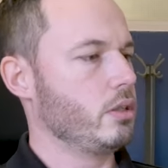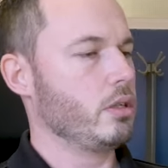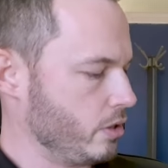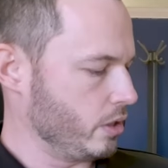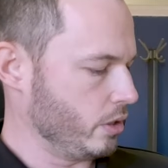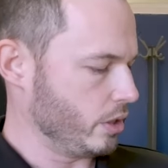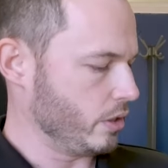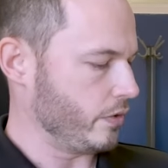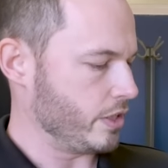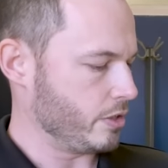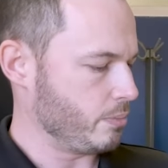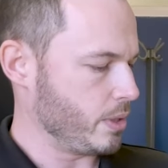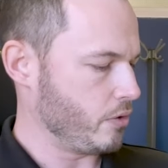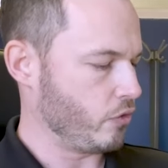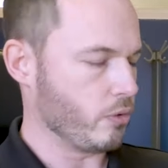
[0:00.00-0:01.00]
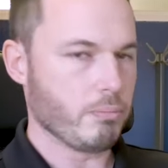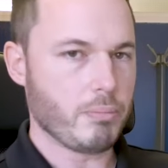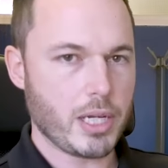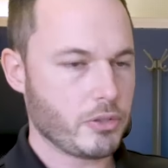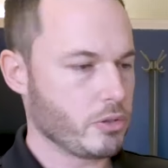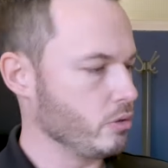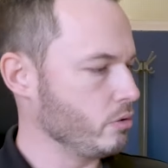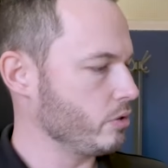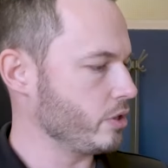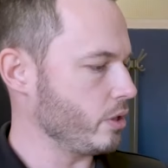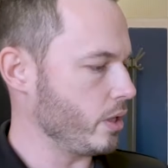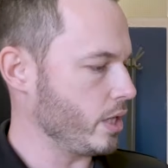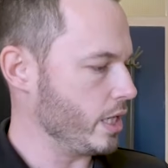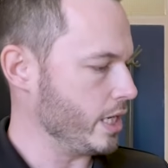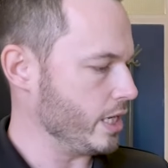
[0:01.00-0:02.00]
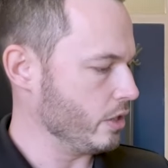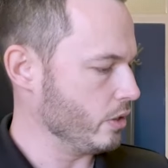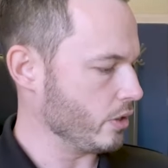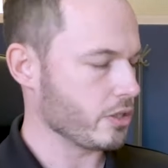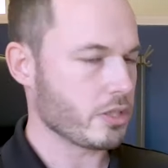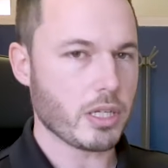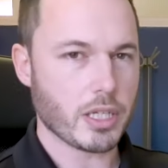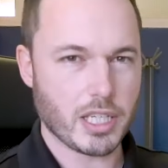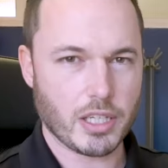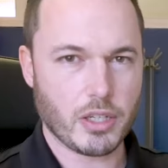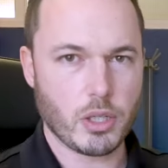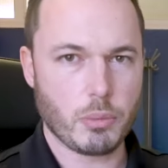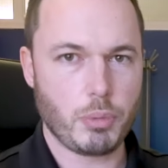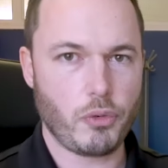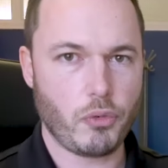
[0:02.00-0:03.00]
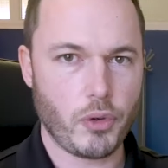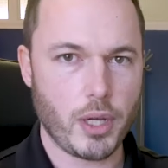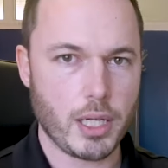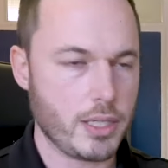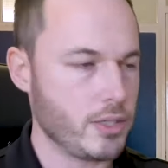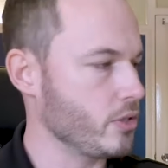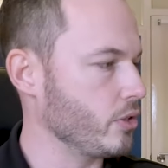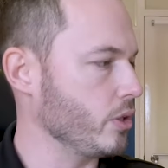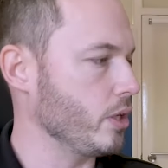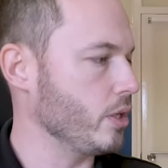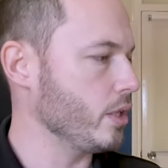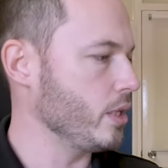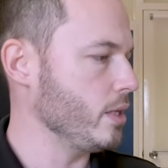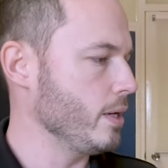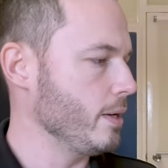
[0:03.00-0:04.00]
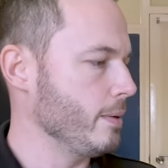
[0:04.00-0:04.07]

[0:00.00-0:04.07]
a lot of it is made from metal, so it looks like it could be fairly sturdy.